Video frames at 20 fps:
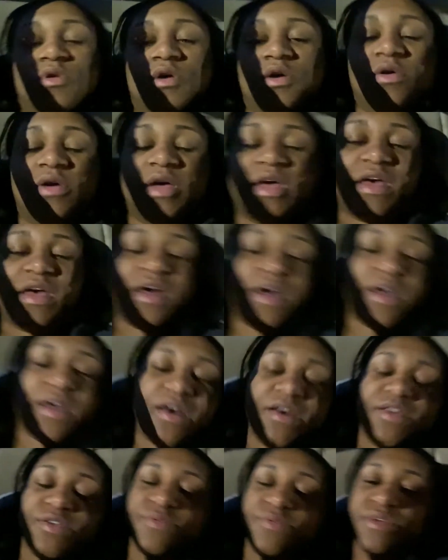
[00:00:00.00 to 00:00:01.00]
Okay, hi
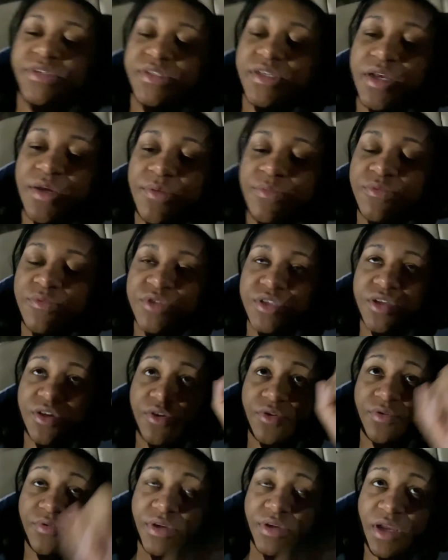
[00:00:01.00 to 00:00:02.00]
guys, what's up?
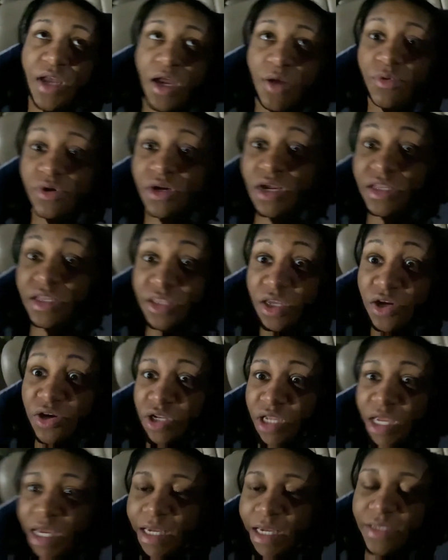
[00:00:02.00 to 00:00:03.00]
So yeah, we're not there
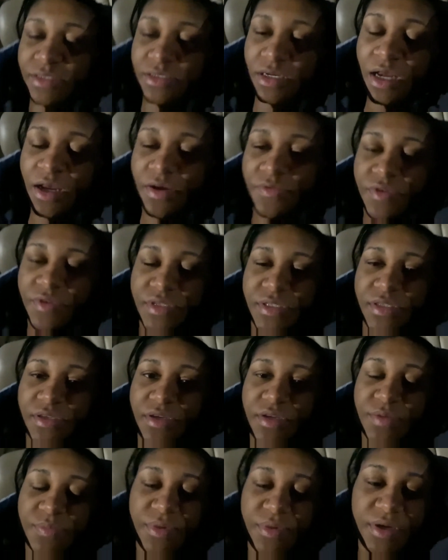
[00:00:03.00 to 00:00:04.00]
yet,
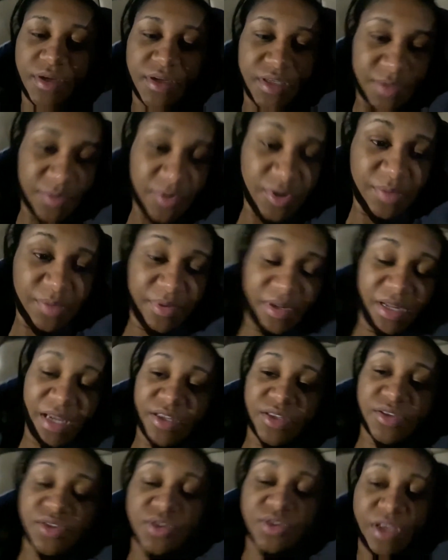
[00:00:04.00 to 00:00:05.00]
obviously, but it's only been
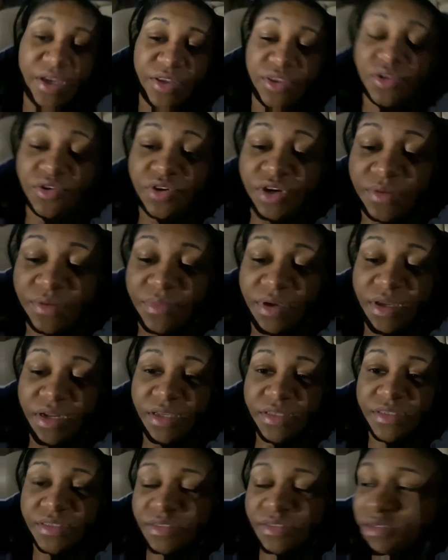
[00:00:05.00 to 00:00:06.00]
like 30
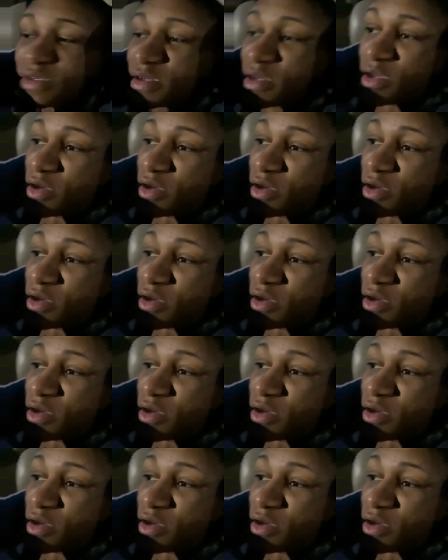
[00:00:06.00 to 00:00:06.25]
minutes.